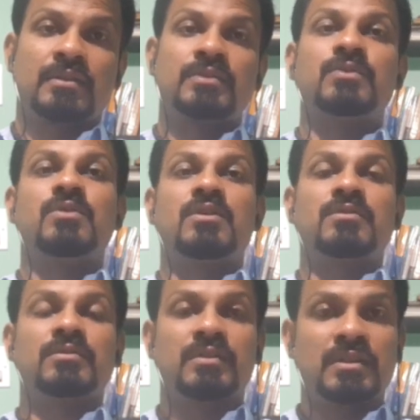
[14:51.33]
So
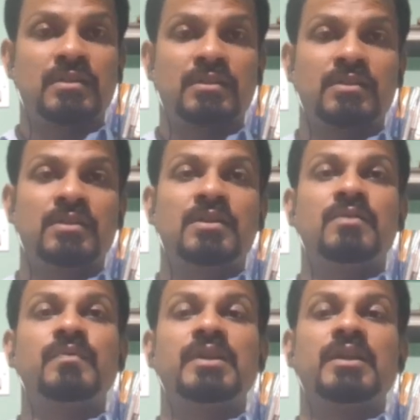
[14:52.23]
on this
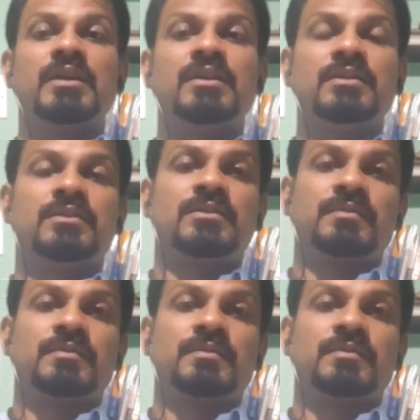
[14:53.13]
we learn